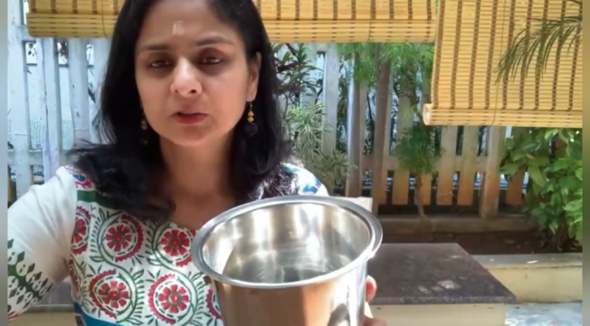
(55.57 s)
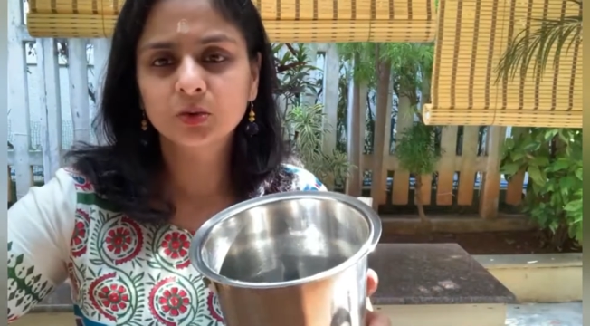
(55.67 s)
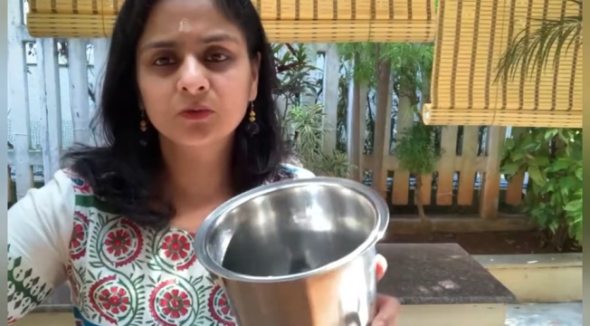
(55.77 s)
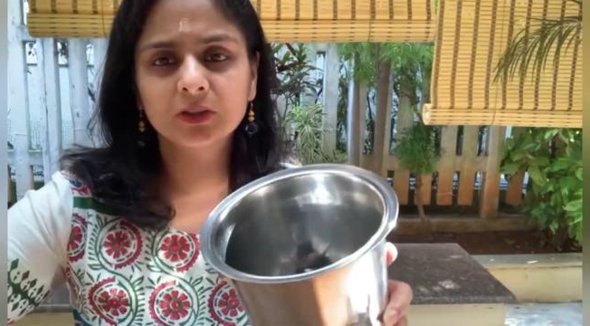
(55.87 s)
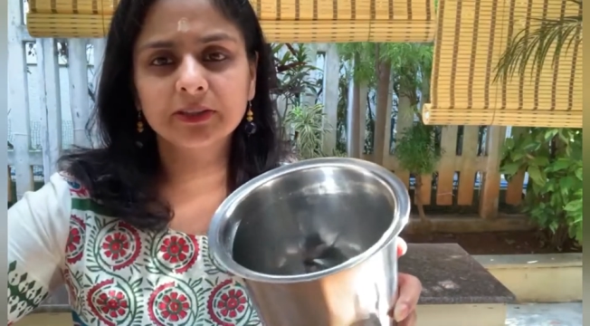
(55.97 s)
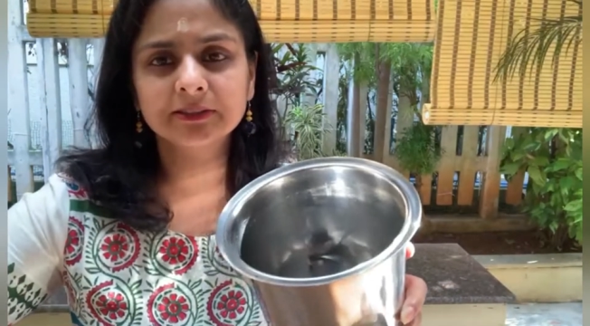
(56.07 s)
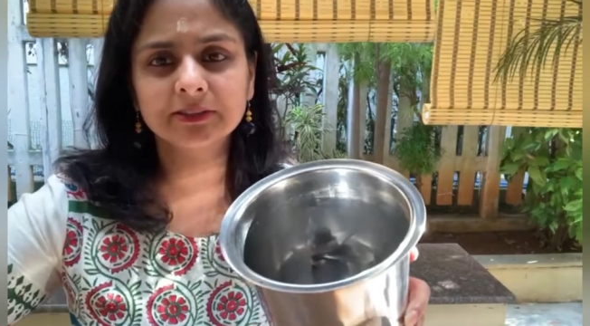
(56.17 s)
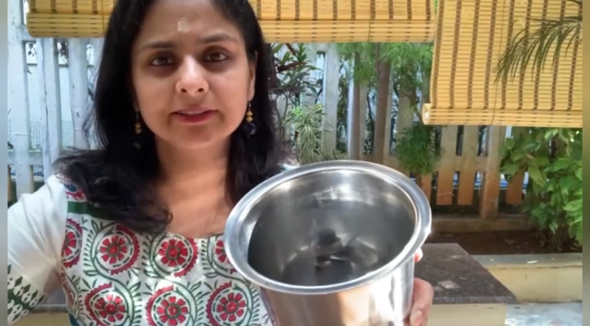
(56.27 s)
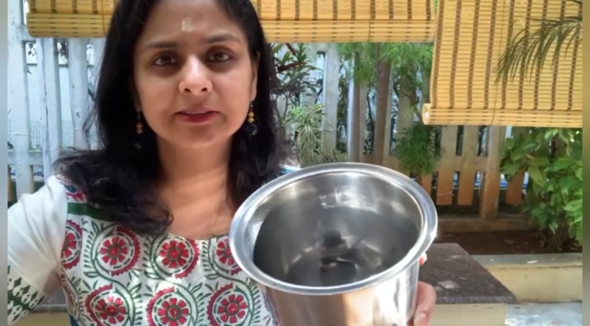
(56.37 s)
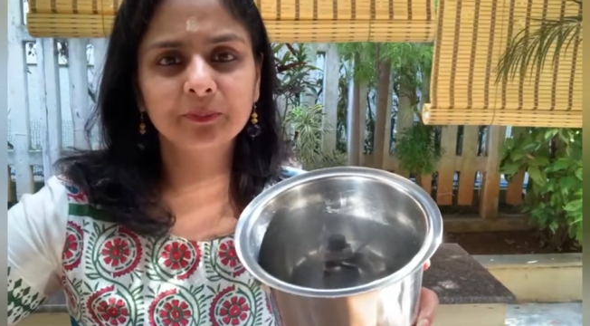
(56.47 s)
So for this
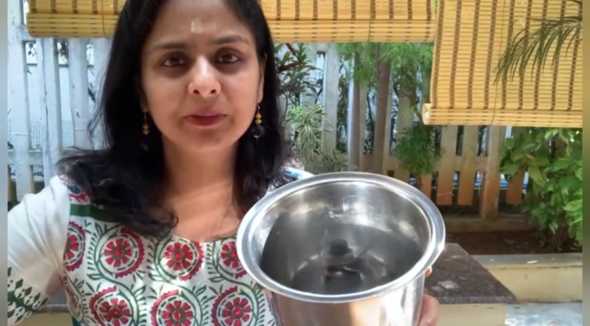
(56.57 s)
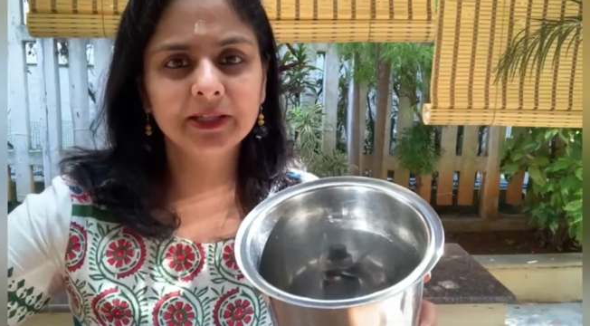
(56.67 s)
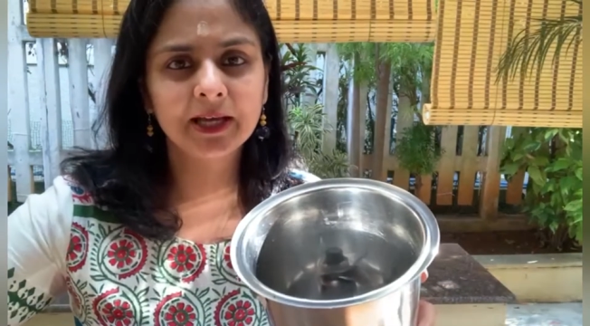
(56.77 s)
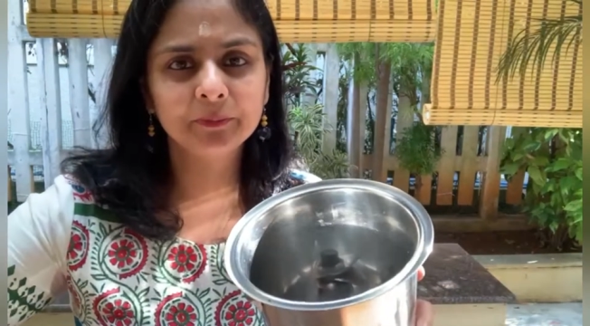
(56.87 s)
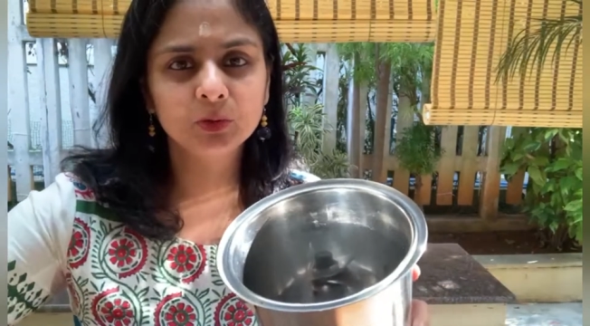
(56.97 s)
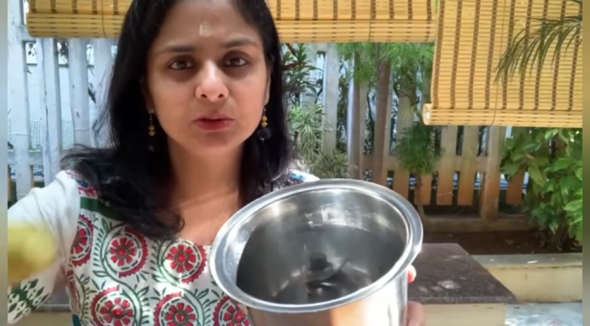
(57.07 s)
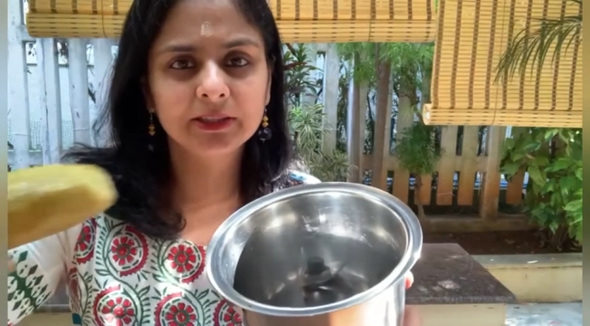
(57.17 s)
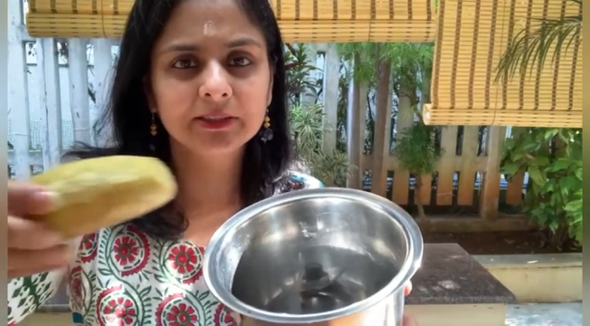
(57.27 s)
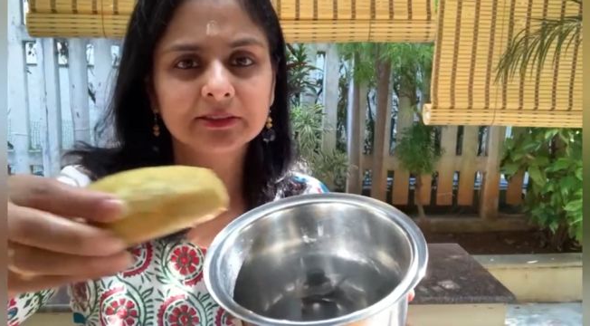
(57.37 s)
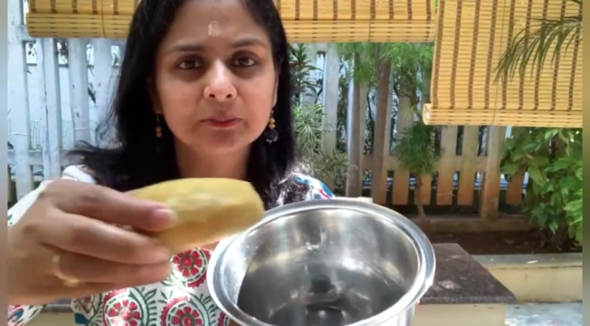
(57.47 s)
recipe I am
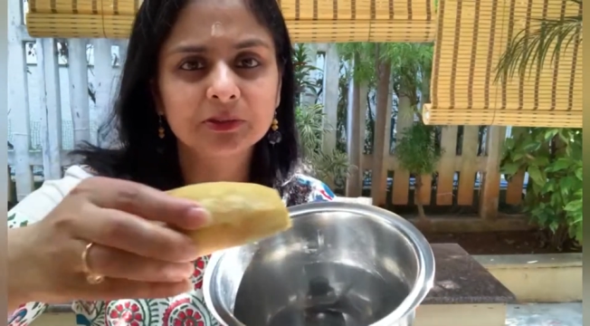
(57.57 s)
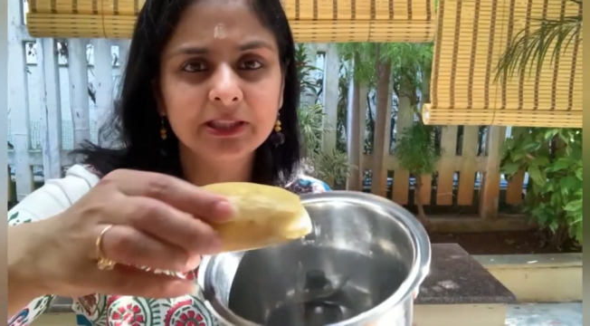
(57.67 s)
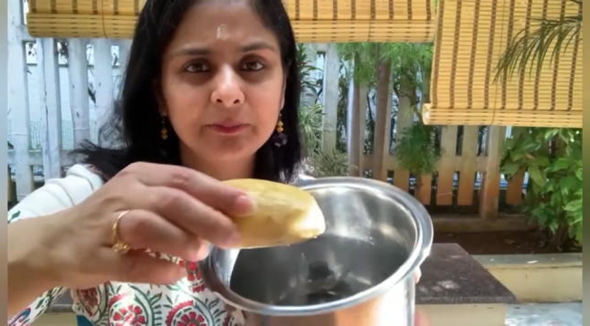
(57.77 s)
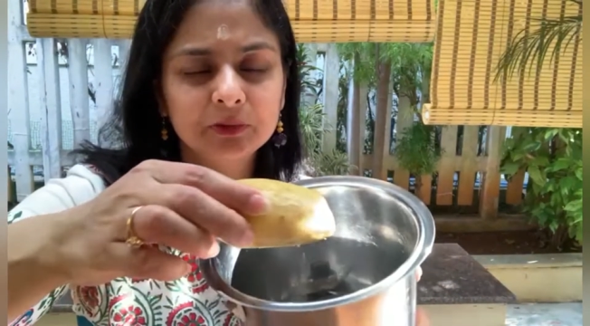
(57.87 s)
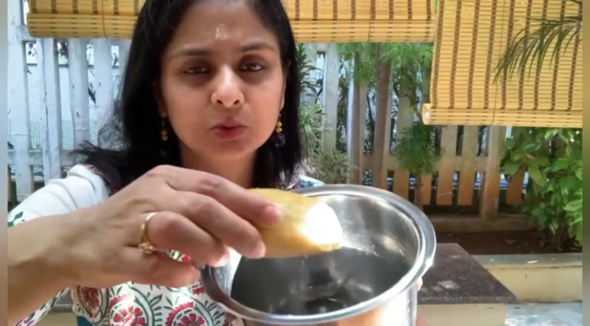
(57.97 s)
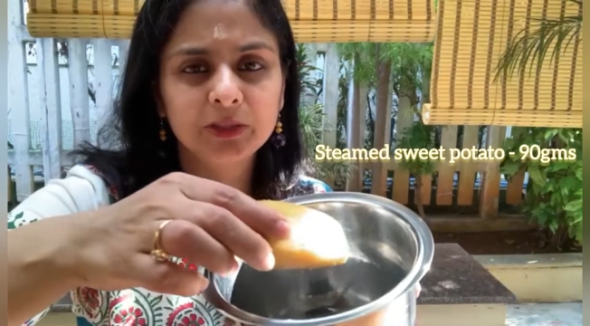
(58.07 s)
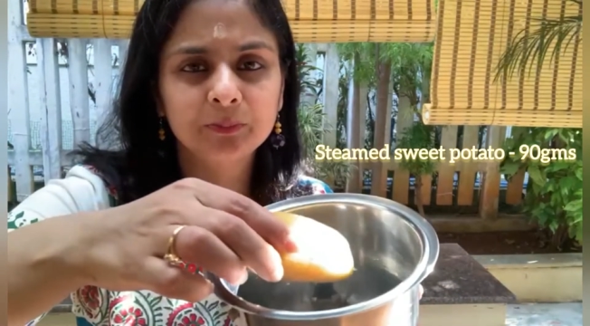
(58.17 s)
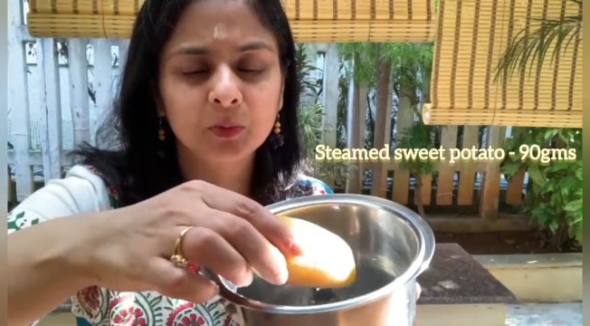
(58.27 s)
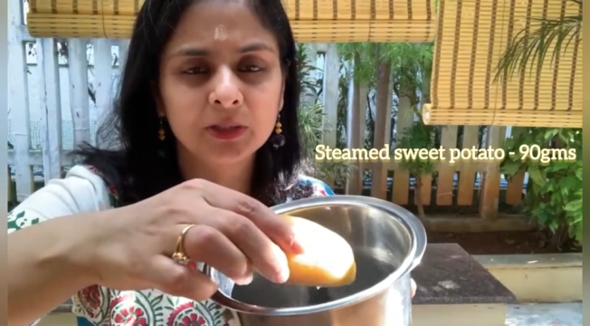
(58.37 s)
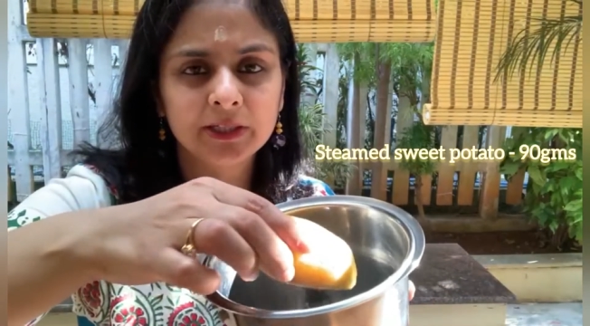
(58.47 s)
using some steamed
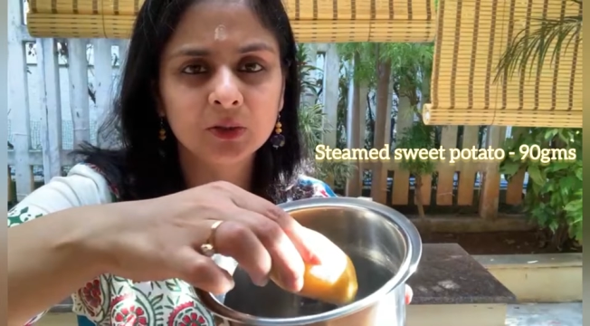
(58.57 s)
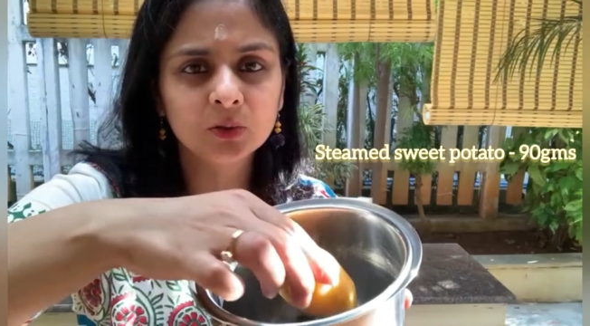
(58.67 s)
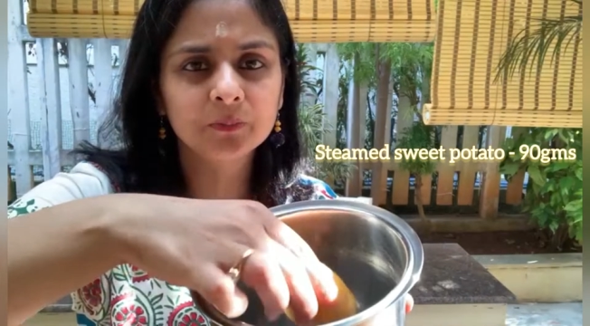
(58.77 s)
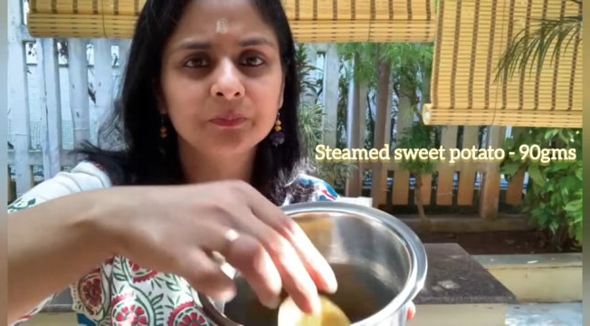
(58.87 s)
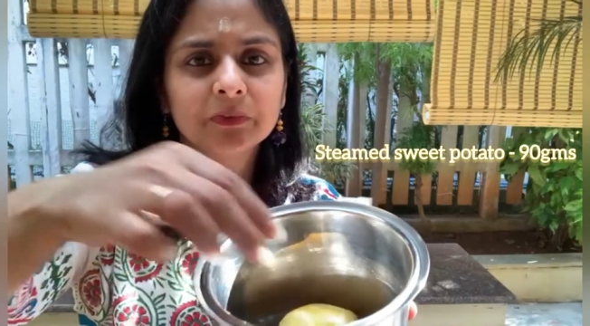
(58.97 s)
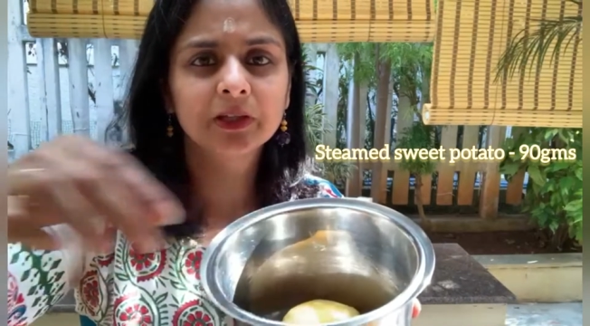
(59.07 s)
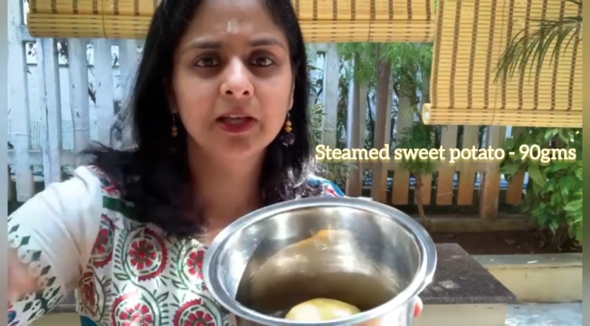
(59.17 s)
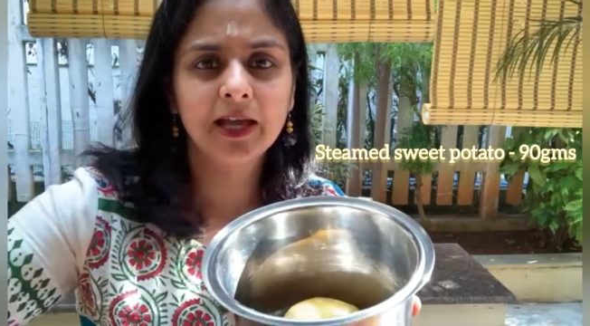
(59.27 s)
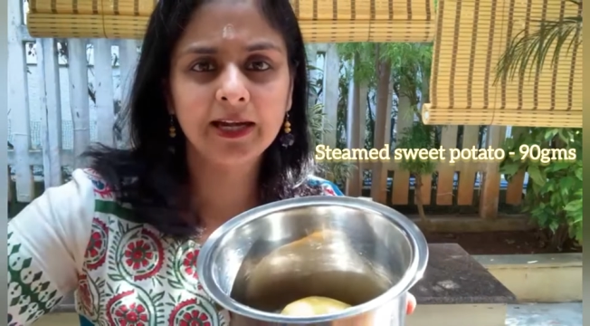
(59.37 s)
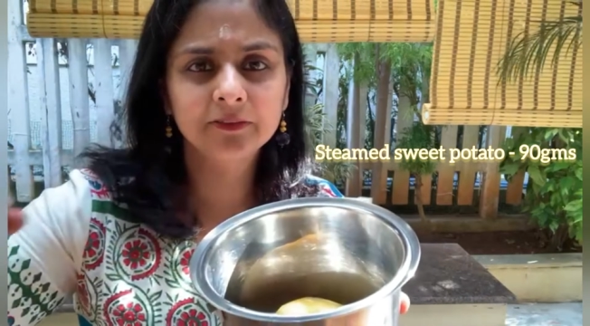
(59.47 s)
sweet potato,
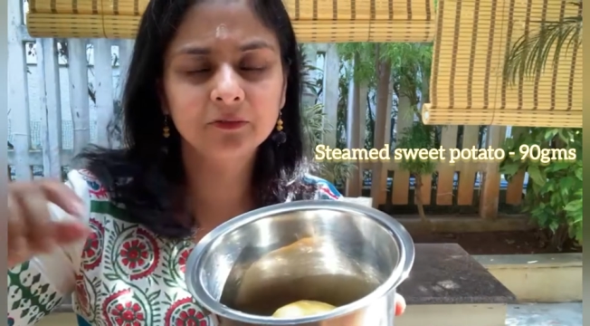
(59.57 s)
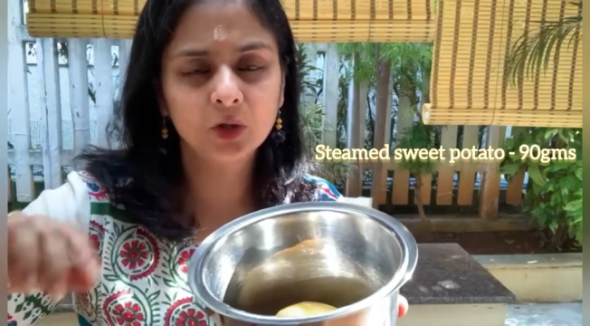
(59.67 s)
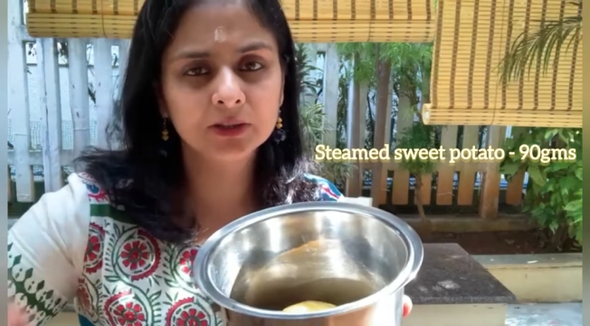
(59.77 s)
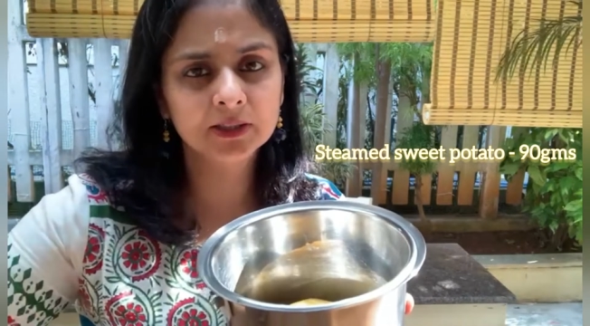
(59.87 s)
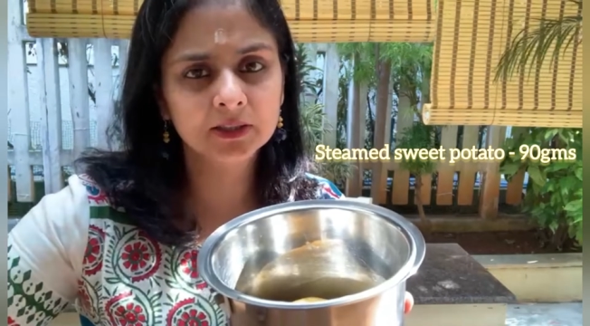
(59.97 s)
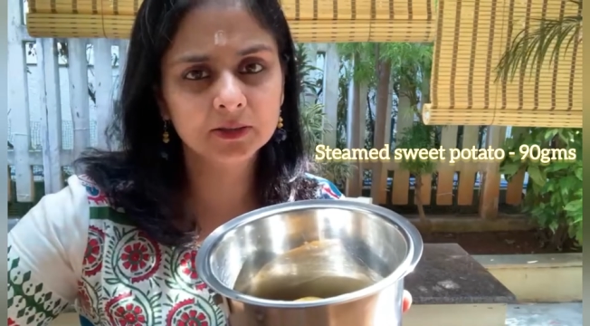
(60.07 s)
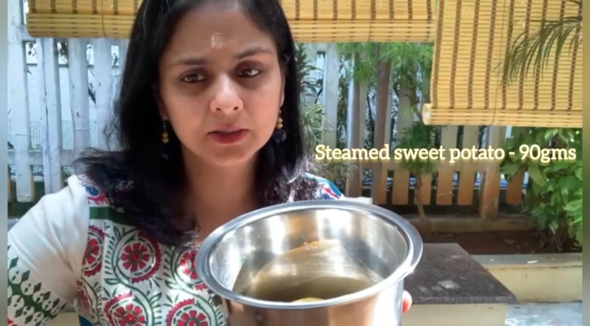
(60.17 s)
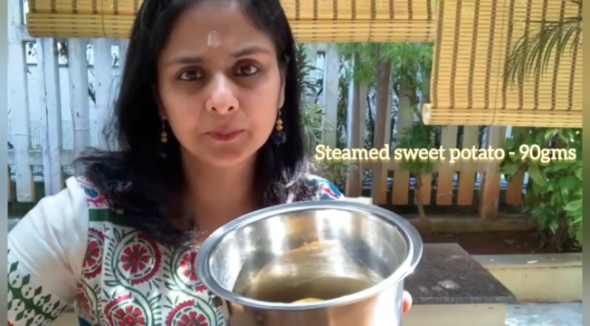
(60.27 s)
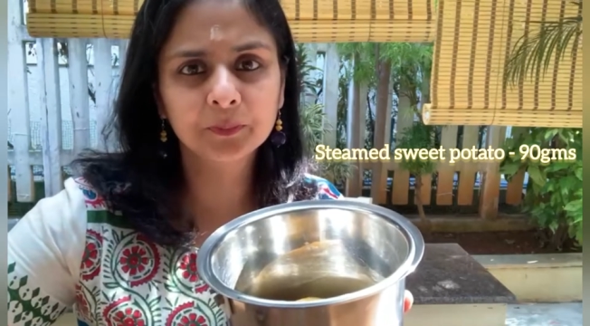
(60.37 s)
and for the